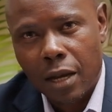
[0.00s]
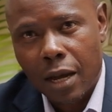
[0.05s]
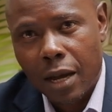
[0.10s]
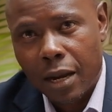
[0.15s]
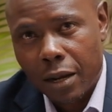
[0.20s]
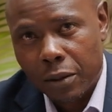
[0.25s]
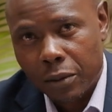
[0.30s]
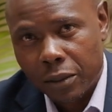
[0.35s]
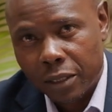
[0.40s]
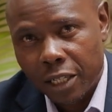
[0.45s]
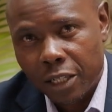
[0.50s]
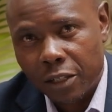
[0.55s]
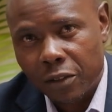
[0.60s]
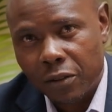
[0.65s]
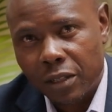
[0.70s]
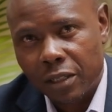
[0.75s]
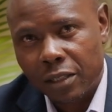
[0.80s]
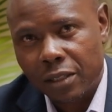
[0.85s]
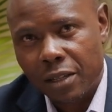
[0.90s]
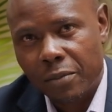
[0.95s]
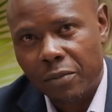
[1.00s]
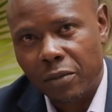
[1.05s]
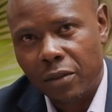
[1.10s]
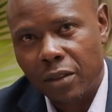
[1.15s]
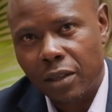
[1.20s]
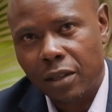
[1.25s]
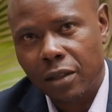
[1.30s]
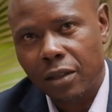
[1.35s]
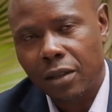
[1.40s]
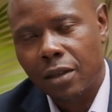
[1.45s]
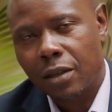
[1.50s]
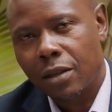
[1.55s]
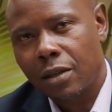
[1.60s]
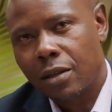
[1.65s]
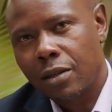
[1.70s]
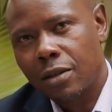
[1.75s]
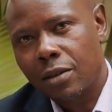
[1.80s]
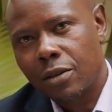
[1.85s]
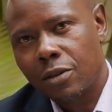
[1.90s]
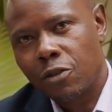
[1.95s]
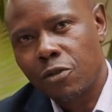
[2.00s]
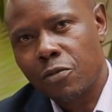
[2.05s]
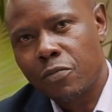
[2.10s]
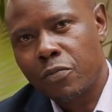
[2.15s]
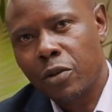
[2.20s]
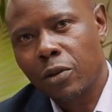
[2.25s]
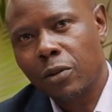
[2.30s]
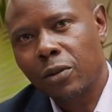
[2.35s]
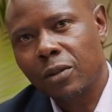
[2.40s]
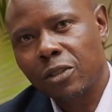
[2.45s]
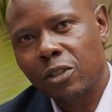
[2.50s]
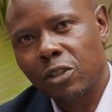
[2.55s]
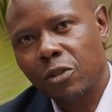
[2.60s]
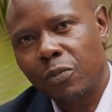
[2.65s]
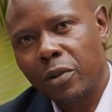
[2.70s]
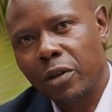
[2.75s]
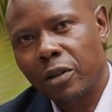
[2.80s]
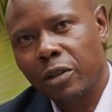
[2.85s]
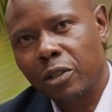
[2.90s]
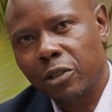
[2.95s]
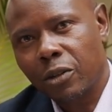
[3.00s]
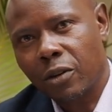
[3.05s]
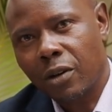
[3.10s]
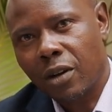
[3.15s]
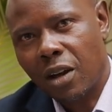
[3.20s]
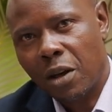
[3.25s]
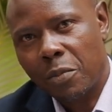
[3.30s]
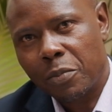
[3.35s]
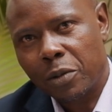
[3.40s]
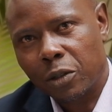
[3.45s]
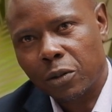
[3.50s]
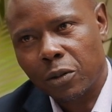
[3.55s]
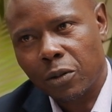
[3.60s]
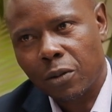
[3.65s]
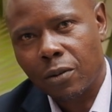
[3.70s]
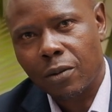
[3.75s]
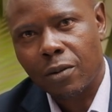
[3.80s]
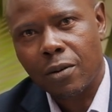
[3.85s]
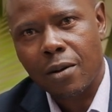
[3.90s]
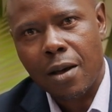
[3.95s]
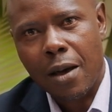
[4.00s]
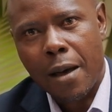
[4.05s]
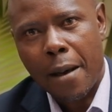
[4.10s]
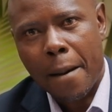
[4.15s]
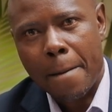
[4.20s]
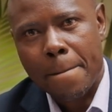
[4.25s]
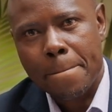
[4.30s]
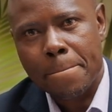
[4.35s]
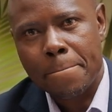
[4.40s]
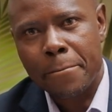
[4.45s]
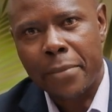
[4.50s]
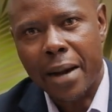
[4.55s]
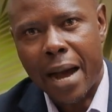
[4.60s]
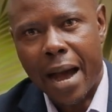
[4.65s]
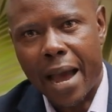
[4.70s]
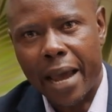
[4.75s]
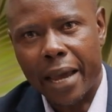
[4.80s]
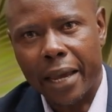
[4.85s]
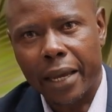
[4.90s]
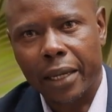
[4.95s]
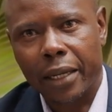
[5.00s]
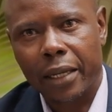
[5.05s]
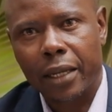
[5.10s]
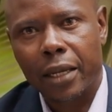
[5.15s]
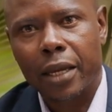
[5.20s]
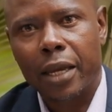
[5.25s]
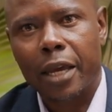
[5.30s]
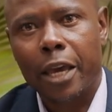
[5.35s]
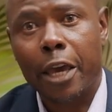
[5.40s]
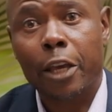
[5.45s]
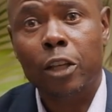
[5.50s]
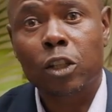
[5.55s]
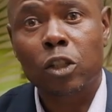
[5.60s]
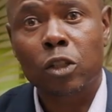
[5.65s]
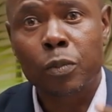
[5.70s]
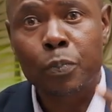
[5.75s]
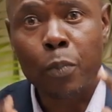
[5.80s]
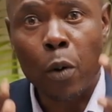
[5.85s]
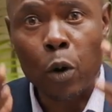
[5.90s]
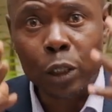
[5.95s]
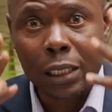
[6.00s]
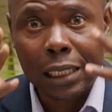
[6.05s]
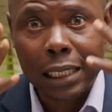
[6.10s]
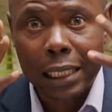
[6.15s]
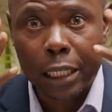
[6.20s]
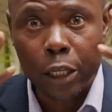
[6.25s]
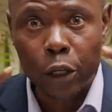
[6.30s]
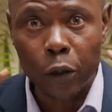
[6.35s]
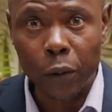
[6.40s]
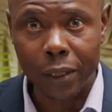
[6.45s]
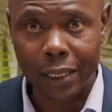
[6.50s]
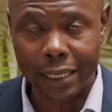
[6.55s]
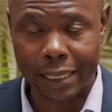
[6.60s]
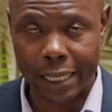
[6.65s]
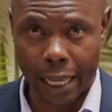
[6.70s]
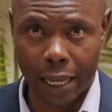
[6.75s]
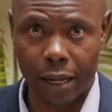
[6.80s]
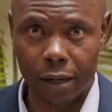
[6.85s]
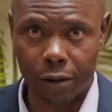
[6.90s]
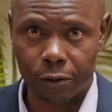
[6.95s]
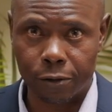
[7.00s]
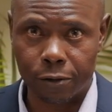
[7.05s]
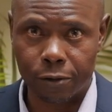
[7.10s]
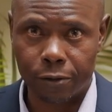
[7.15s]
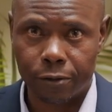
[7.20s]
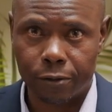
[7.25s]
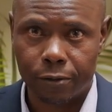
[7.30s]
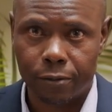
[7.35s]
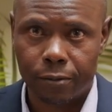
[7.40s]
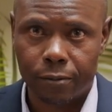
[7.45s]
And I will tell you the same thing. You build spiritual capital by exposing yourself.